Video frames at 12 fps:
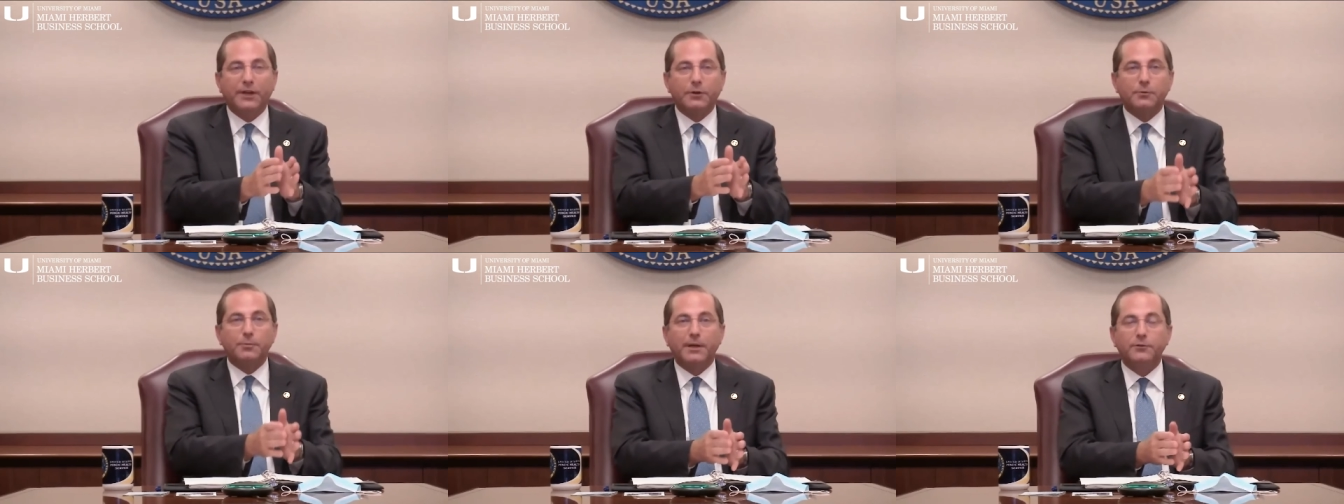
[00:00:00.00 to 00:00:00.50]

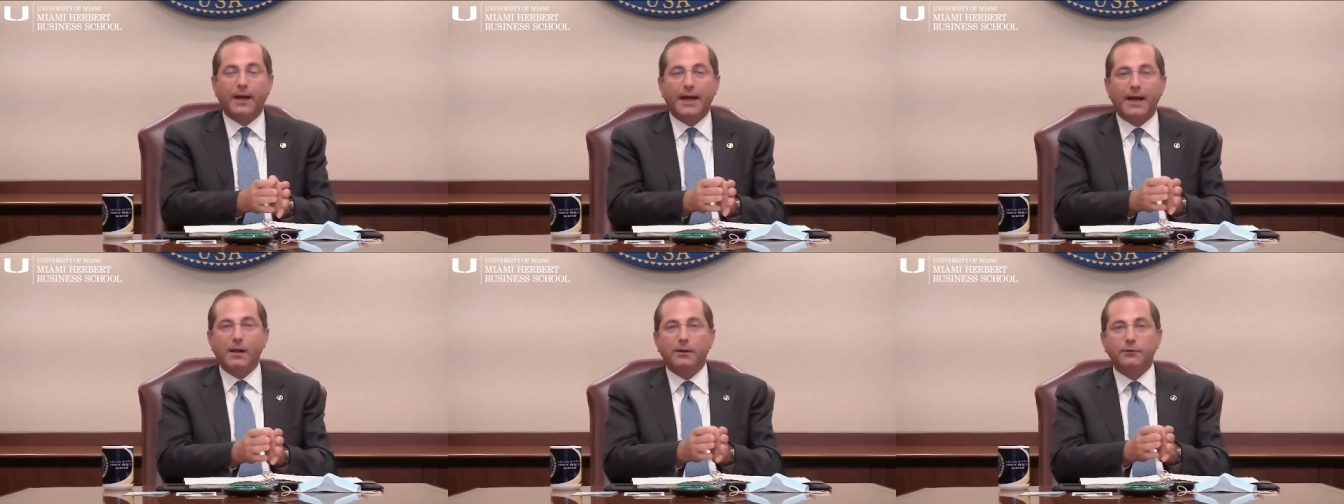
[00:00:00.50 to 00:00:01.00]
center-based
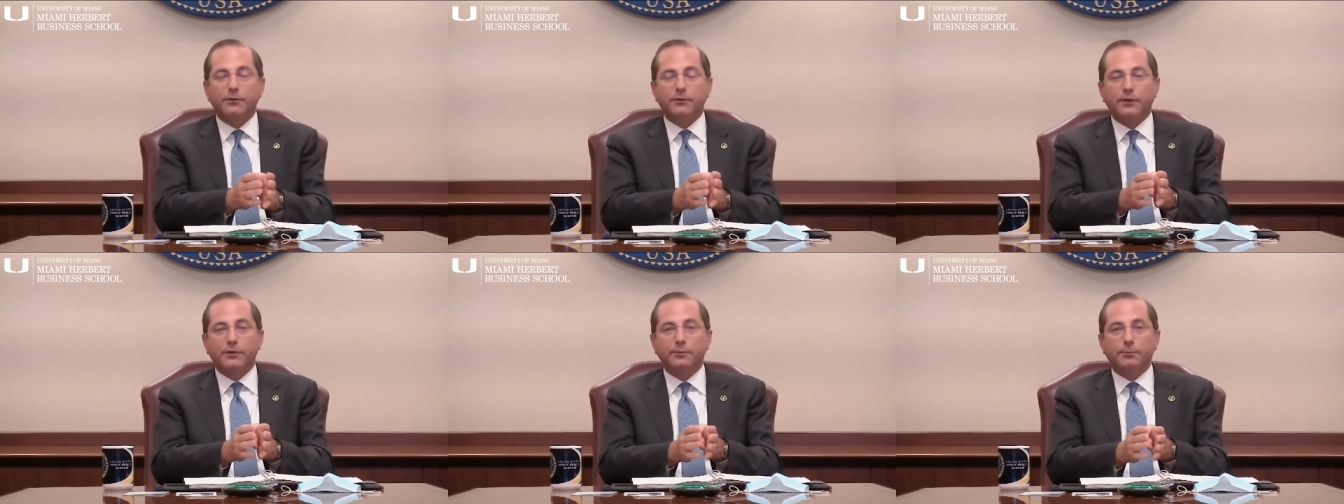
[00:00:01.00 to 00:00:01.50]

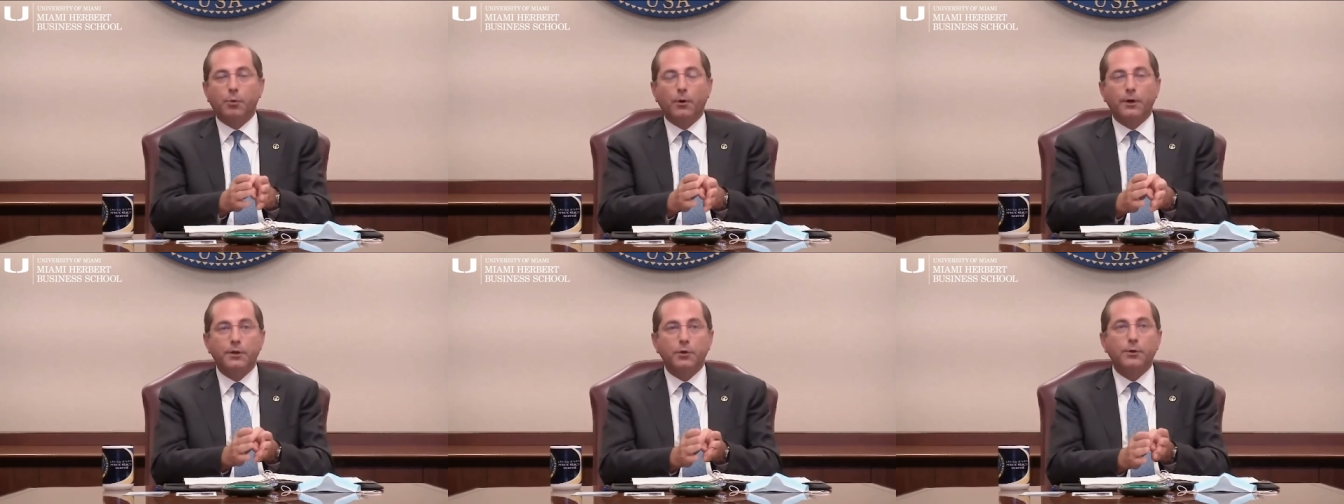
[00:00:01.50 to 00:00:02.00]
dialysis and
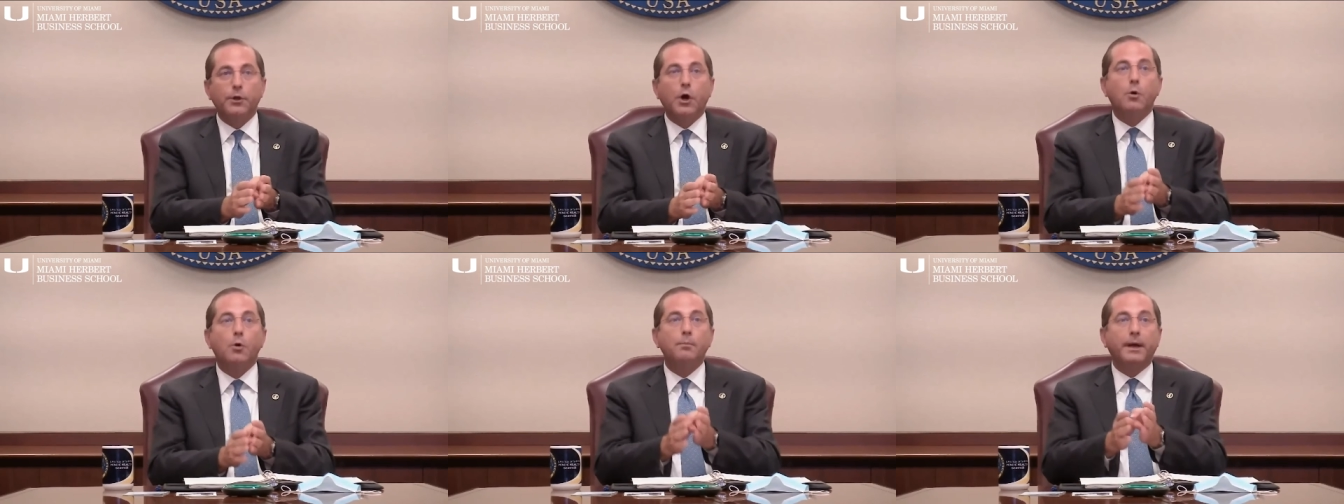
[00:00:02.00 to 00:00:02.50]
supporting you with
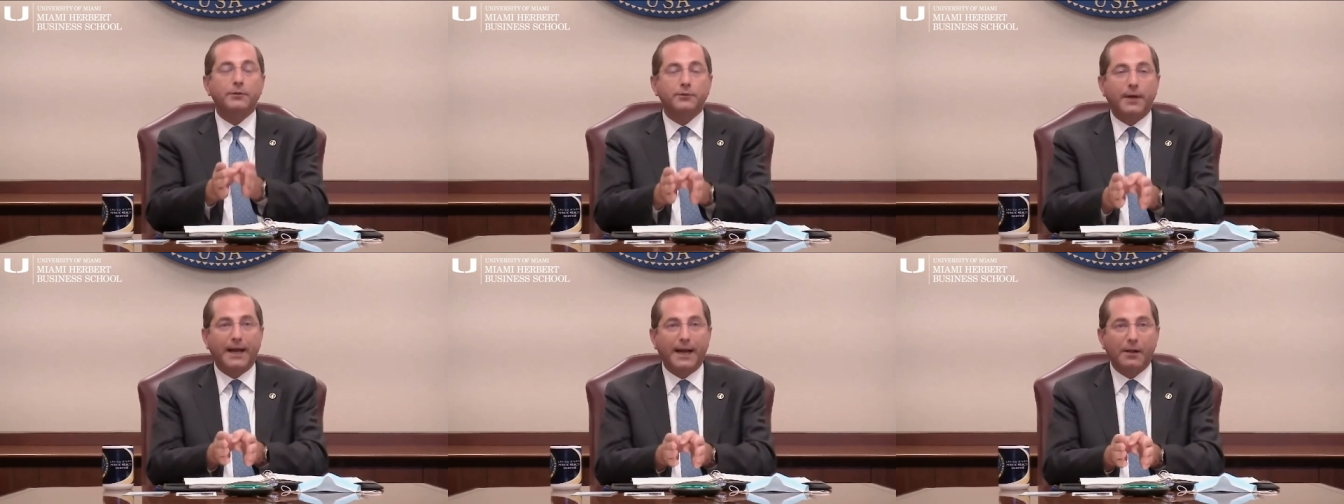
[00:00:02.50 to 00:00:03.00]

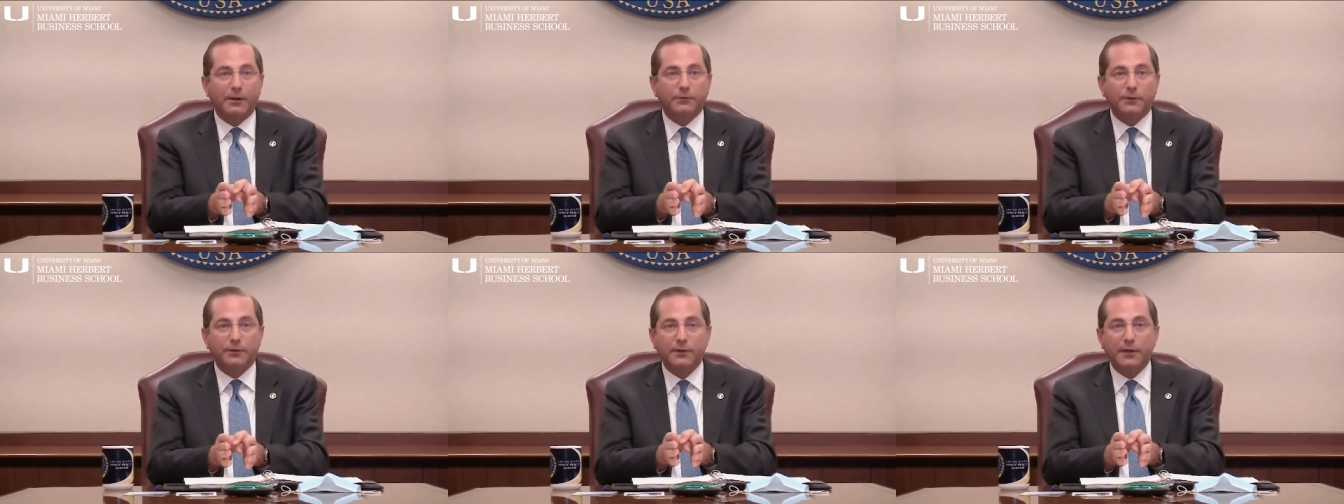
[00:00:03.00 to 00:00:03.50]
home-based
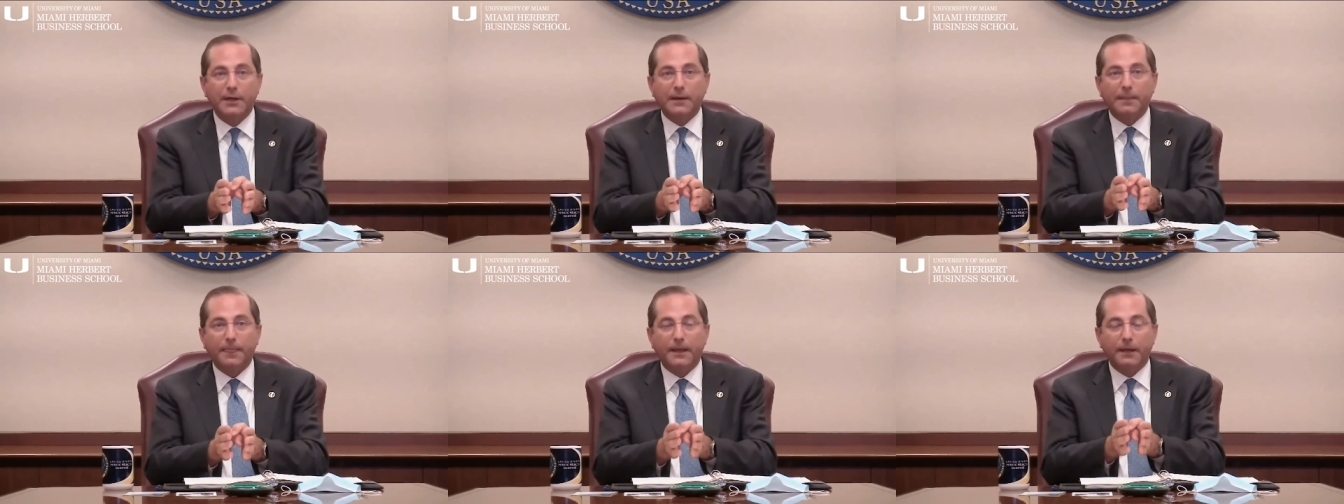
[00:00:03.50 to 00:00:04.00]
dialysis
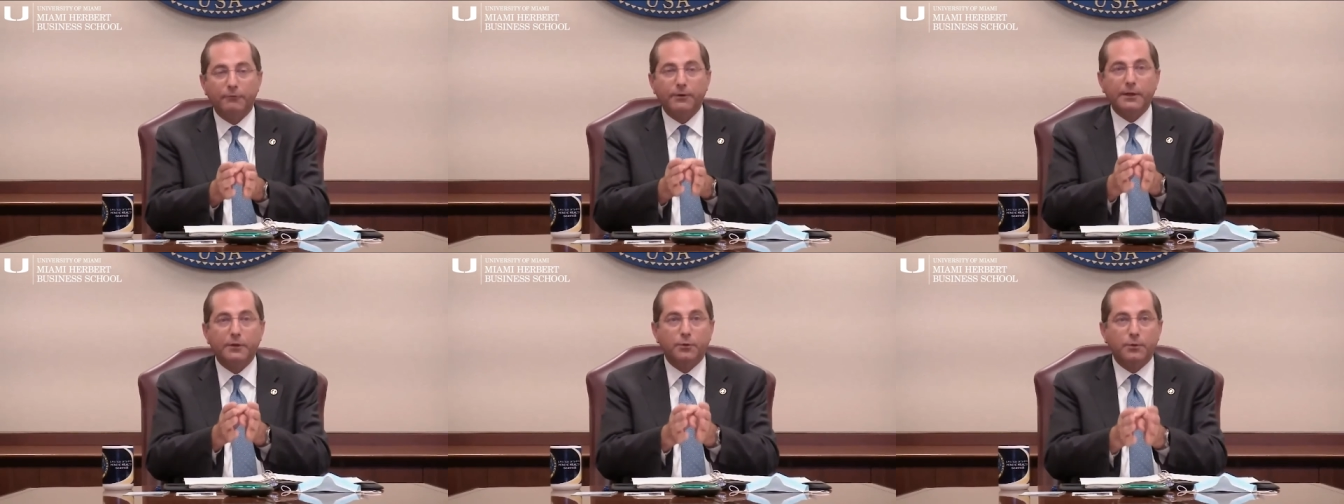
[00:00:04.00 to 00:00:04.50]
if
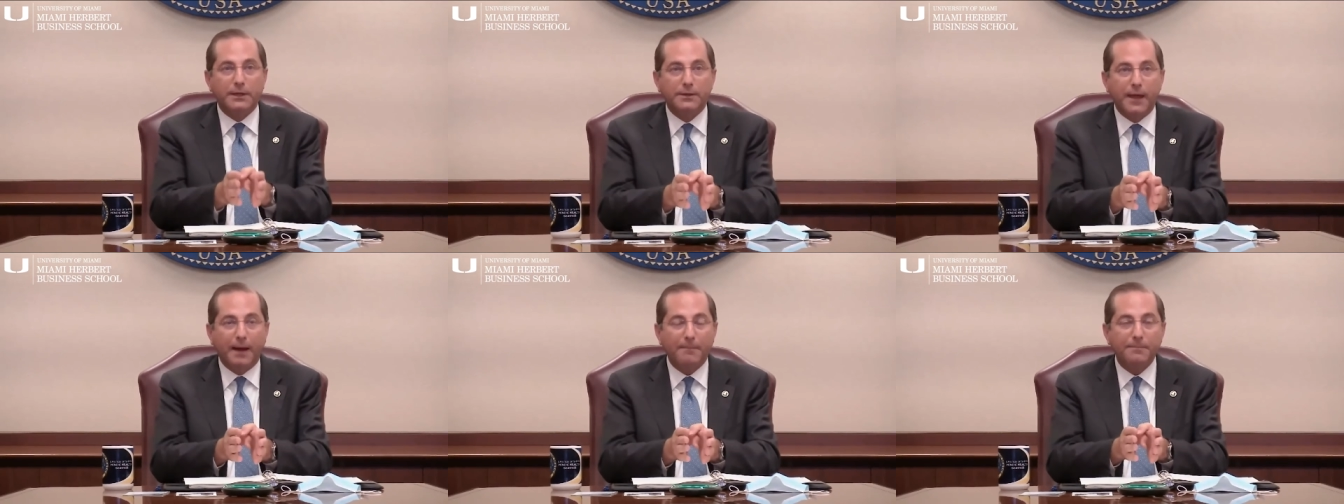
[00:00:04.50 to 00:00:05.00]
you
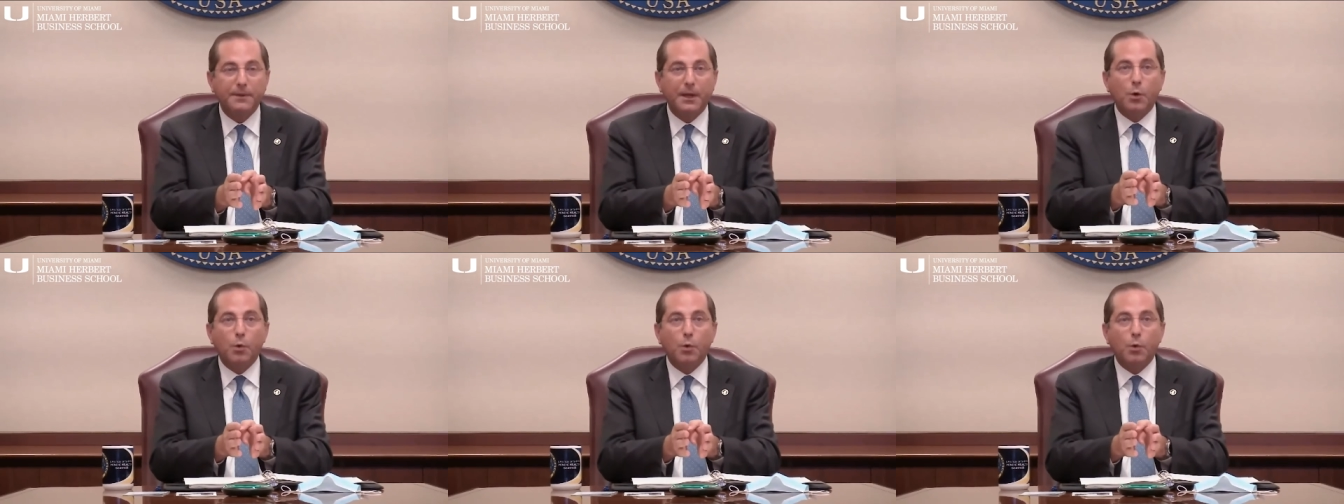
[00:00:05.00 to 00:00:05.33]
need that.